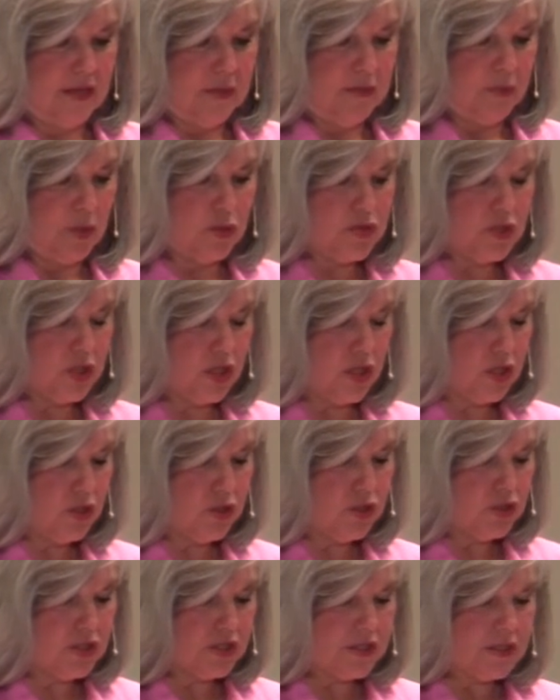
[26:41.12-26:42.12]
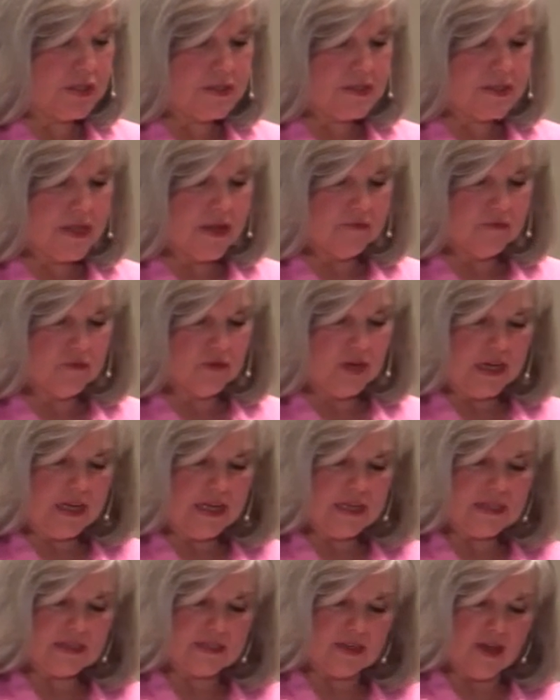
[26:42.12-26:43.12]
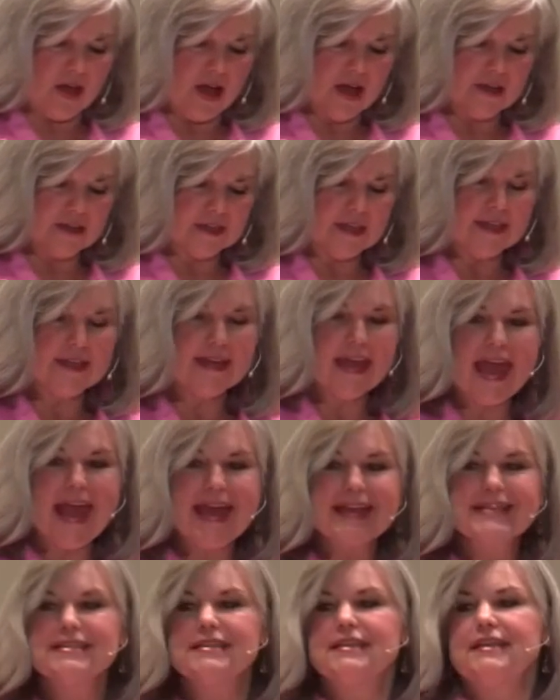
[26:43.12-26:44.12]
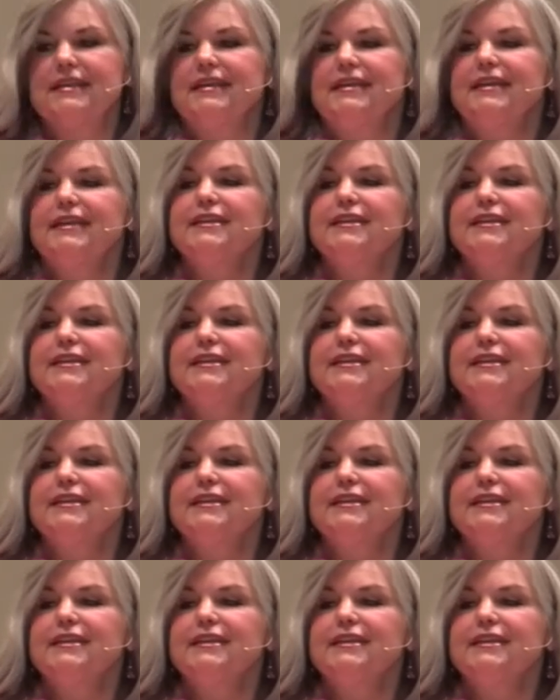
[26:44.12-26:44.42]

Persecution and suffering is not an accident.